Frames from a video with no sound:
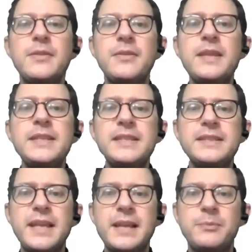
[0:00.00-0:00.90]
This is
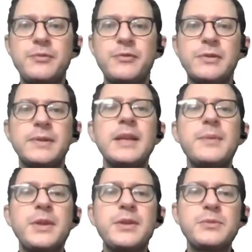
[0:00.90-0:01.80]
helpful
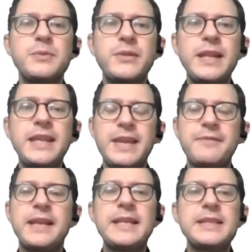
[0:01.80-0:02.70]
because we already
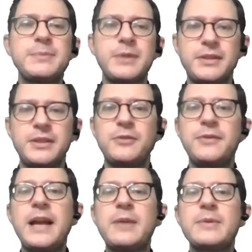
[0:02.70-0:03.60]
have a nice model
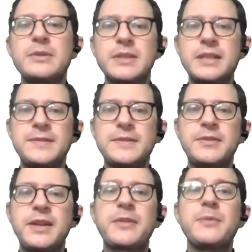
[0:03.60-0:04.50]
of how associative
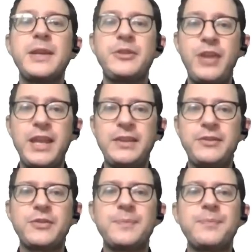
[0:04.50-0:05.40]
strength may change,
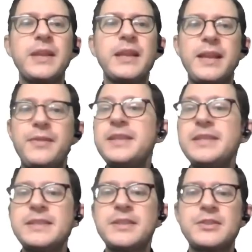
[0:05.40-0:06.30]
and this
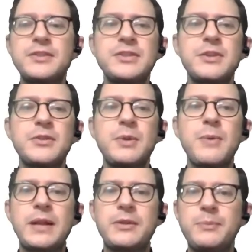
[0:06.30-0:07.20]
is the
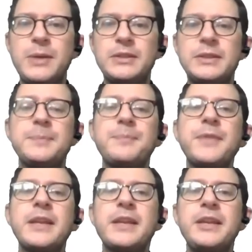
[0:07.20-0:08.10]
Rescorla-Wagner model.
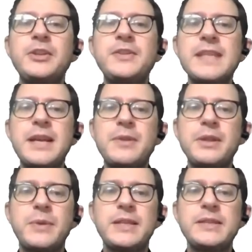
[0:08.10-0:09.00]
It turns out
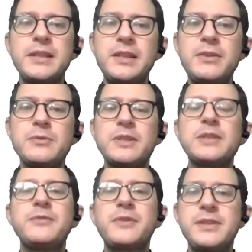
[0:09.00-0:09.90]
that we can still use
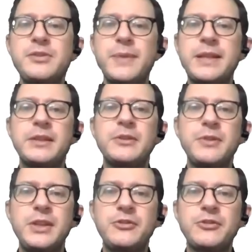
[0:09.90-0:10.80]
it for instrumental
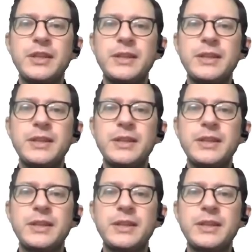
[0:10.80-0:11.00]
conditioning.